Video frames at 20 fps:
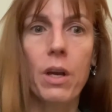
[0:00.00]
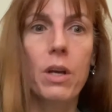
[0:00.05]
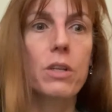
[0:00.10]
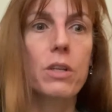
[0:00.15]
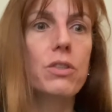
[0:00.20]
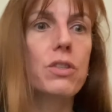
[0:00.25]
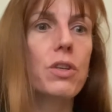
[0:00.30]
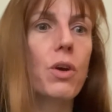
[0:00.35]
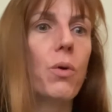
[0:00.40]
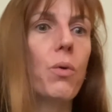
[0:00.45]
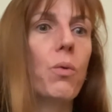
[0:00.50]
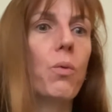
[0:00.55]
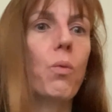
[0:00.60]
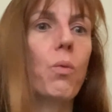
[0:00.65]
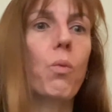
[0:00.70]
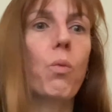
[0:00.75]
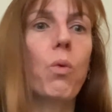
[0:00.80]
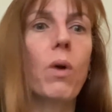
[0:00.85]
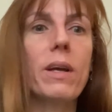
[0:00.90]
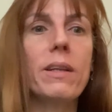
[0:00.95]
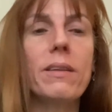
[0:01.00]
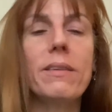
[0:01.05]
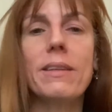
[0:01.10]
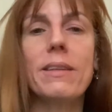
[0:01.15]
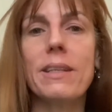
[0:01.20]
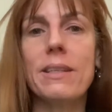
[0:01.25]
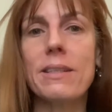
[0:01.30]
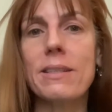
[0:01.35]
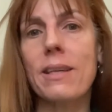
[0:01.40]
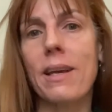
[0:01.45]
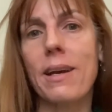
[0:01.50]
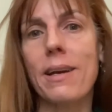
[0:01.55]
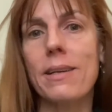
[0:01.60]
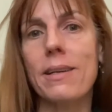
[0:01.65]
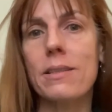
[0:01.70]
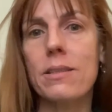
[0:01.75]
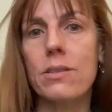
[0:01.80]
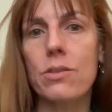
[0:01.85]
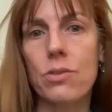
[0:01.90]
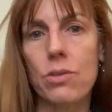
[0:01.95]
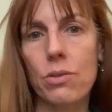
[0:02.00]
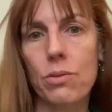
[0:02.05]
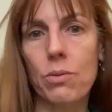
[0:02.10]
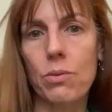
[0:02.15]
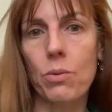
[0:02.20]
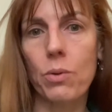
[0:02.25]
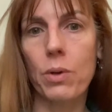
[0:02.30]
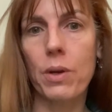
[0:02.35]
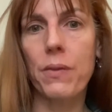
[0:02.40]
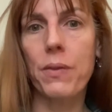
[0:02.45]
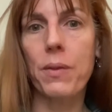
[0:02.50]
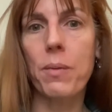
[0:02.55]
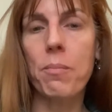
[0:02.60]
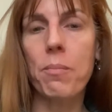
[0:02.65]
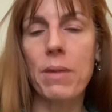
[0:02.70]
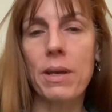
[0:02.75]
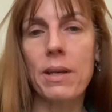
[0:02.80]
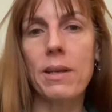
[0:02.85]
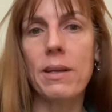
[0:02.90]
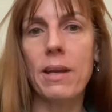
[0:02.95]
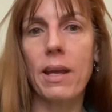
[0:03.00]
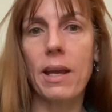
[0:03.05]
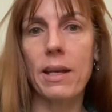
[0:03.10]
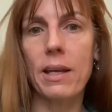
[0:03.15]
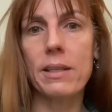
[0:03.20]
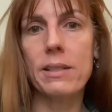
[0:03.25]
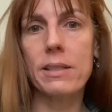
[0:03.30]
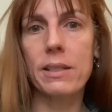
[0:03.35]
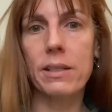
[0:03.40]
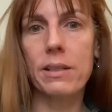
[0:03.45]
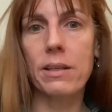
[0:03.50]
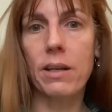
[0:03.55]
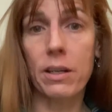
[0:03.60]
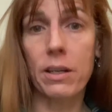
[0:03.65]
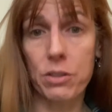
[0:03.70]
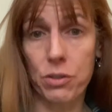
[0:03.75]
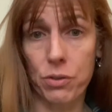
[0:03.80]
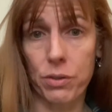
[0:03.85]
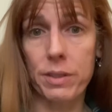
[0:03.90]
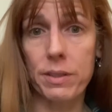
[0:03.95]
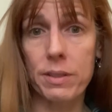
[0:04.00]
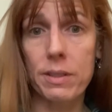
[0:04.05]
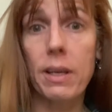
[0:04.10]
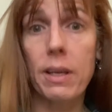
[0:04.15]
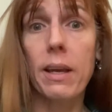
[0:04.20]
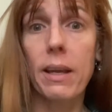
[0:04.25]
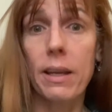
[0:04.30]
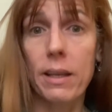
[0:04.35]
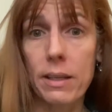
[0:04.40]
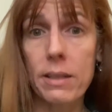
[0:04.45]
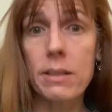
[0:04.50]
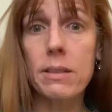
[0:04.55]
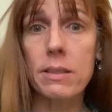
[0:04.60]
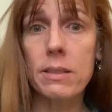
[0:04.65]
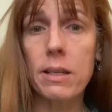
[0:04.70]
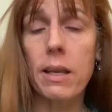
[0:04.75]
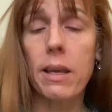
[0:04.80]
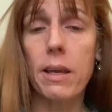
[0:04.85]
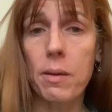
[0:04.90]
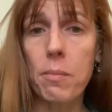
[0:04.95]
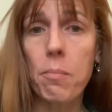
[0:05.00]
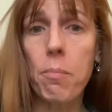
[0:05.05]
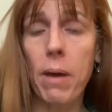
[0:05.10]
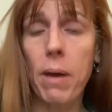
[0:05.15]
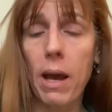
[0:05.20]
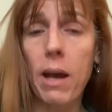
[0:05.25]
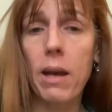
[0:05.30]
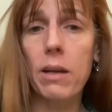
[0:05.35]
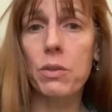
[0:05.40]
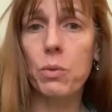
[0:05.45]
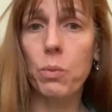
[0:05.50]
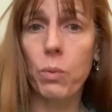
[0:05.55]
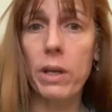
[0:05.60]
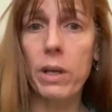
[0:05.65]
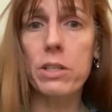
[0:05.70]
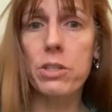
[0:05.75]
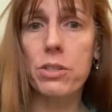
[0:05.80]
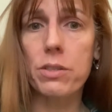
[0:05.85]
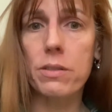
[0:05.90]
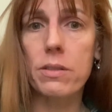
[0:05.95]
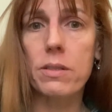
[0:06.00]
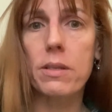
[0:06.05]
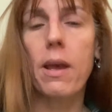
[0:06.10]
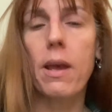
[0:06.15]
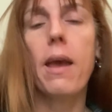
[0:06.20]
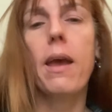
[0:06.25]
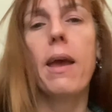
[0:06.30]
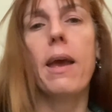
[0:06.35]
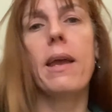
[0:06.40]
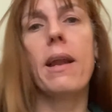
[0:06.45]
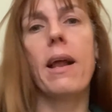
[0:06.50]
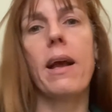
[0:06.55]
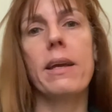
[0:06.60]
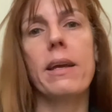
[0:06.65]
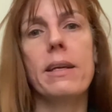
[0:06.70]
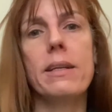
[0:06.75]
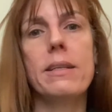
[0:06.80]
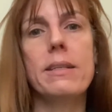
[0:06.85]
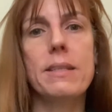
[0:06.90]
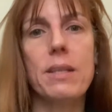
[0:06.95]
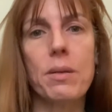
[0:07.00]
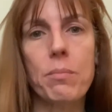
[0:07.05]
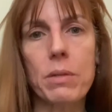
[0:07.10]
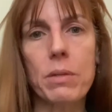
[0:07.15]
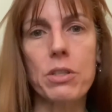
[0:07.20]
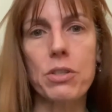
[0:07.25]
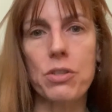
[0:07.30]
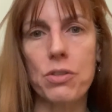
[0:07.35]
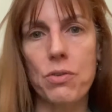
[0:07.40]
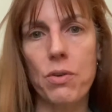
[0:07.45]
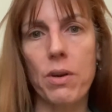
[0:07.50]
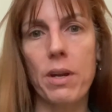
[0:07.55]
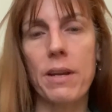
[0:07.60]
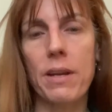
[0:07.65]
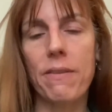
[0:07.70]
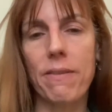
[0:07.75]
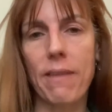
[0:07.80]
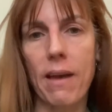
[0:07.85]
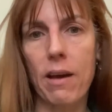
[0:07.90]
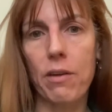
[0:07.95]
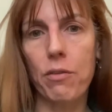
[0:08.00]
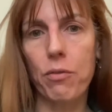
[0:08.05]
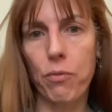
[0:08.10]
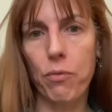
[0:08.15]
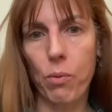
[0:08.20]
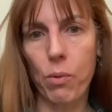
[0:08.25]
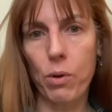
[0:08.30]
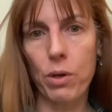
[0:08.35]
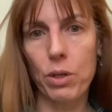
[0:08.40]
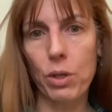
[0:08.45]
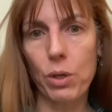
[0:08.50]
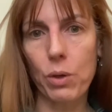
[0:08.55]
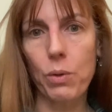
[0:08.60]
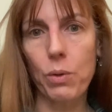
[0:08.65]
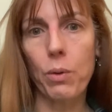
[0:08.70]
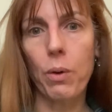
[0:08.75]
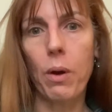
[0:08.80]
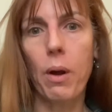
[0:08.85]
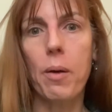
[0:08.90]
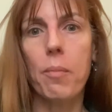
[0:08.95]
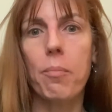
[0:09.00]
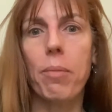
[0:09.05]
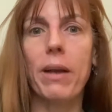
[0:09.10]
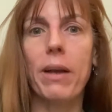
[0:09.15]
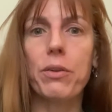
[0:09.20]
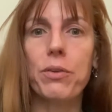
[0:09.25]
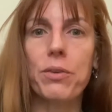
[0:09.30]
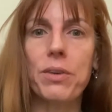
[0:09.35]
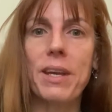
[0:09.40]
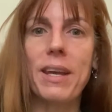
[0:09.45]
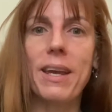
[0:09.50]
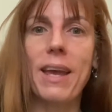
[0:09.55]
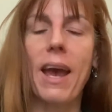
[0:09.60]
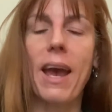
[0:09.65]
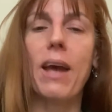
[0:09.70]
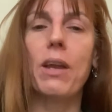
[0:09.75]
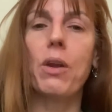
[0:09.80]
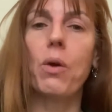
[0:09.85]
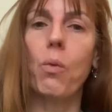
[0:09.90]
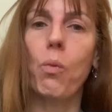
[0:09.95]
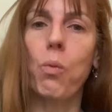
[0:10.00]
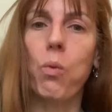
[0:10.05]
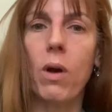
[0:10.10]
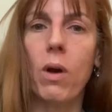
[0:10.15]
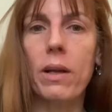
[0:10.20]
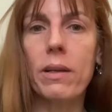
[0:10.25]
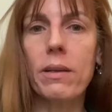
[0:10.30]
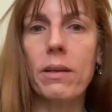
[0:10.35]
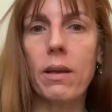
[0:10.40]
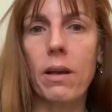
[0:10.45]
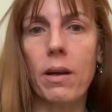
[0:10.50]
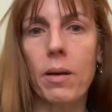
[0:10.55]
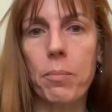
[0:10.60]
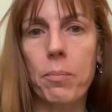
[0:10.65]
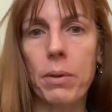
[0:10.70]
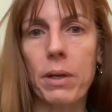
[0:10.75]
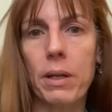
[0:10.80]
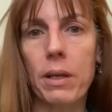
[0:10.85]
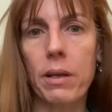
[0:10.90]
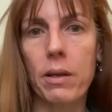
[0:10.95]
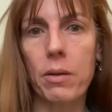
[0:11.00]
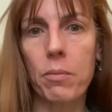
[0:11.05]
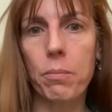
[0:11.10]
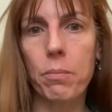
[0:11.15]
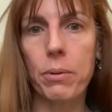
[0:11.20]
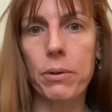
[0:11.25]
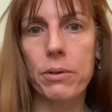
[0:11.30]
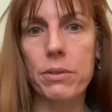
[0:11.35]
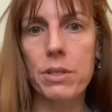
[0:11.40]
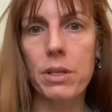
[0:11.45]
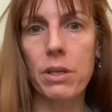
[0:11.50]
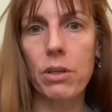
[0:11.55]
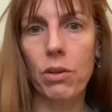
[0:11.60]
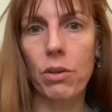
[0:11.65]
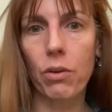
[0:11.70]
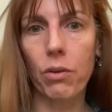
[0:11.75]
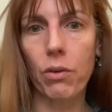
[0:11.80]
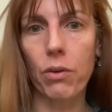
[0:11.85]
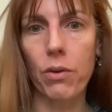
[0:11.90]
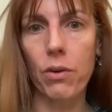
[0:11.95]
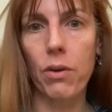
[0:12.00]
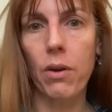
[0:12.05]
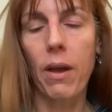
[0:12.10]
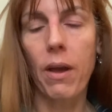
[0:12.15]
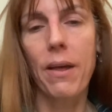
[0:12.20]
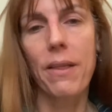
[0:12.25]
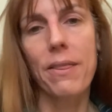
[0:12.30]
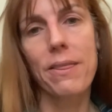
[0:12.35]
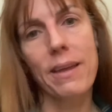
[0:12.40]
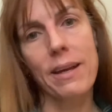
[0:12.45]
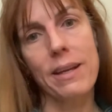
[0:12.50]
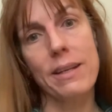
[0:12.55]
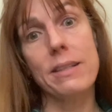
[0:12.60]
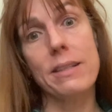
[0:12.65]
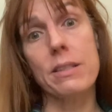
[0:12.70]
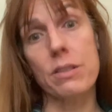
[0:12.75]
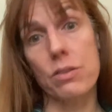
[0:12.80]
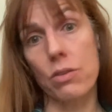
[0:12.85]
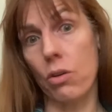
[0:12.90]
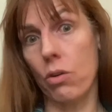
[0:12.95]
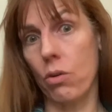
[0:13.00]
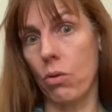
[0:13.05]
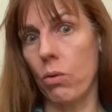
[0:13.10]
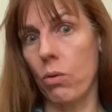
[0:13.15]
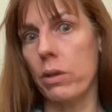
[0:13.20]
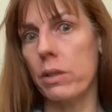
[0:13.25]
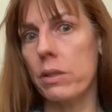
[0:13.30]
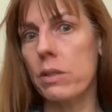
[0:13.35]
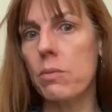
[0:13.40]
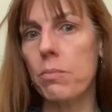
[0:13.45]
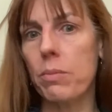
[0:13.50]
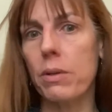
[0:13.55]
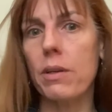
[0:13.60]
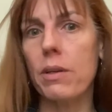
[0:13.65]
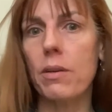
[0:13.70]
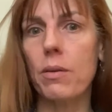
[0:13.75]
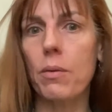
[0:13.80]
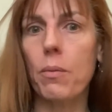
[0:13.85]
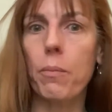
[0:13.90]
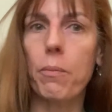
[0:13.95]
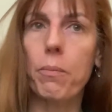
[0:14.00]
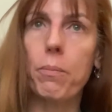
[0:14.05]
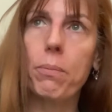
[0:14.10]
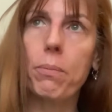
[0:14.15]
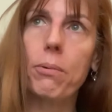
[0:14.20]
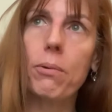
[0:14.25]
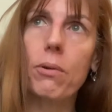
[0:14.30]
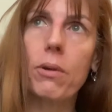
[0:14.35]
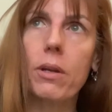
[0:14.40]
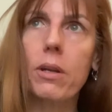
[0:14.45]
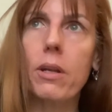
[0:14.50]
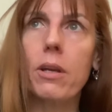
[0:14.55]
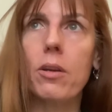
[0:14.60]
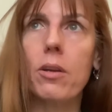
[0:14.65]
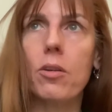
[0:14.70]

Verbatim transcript: So what these guys do in the mid 1800s is impact wages. And I can demonstrate that for you by looking at one company in particular that is going to be pretty